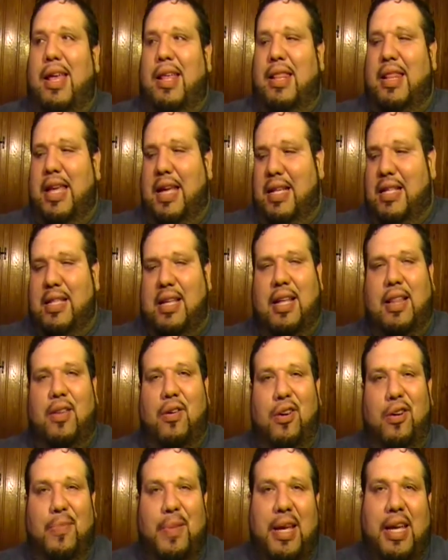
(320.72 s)
they
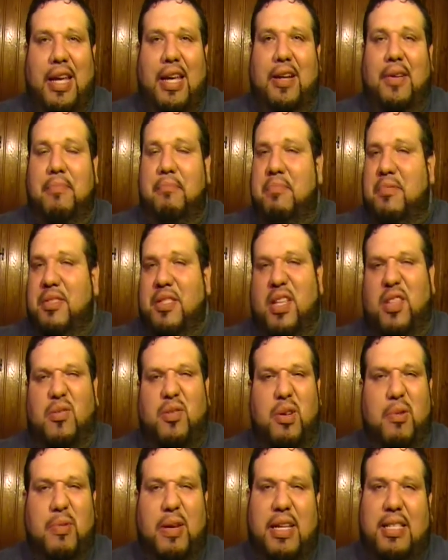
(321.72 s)
lured me in, said
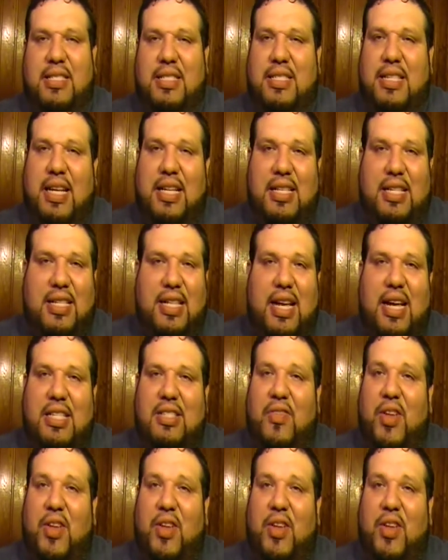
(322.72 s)
3 weeks. You take the class.